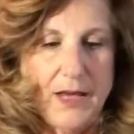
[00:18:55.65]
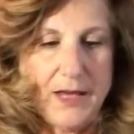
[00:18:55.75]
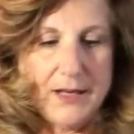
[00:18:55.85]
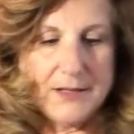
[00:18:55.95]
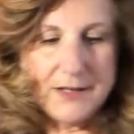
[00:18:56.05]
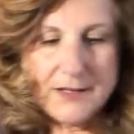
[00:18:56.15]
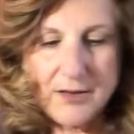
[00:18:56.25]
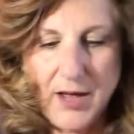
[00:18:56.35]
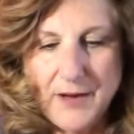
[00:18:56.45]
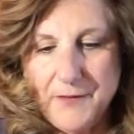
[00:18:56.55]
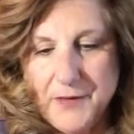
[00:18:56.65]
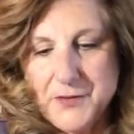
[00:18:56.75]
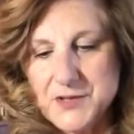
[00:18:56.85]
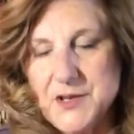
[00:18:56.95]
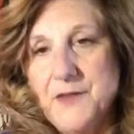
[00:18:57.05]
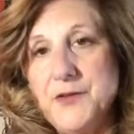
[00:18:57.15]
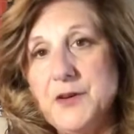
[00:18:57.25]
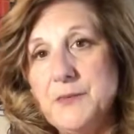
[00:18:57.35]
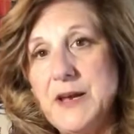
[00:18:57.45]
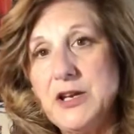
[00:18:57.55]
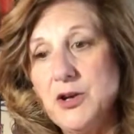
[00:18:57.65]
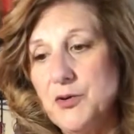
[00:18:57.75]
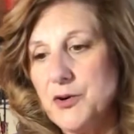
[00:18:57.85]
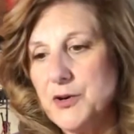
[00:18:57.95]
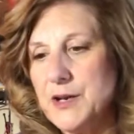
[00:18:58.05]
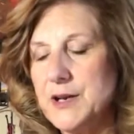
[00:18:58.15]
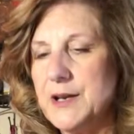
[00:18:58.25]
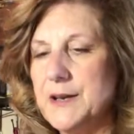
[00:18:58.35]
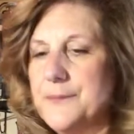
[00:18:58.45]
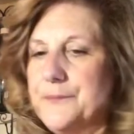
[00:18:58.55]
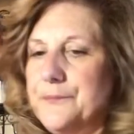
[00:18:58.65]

and it does a lot of other stuff. You can make yogurt in it.